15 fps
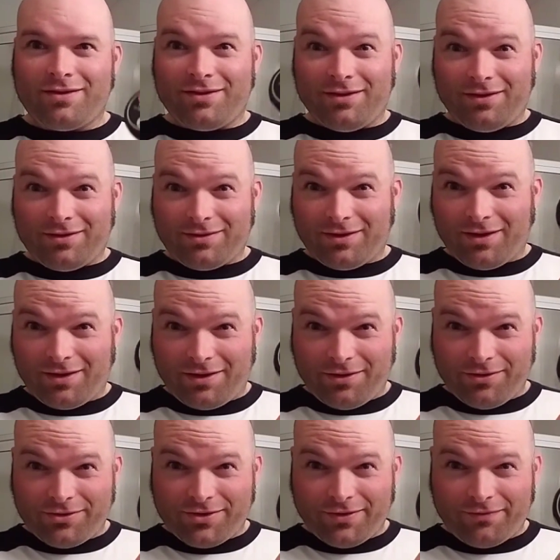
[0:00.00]
see, it looks like a
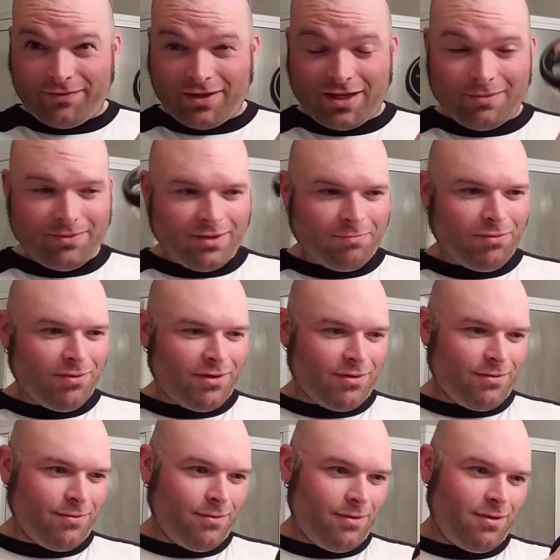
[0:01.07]
gear shift knob. They're
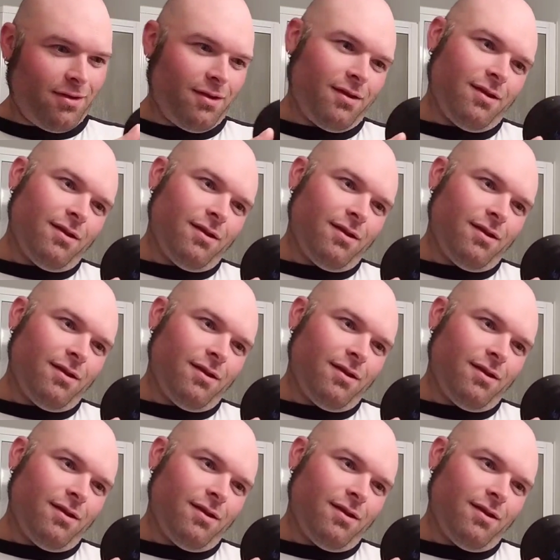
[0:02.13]
pretty cool.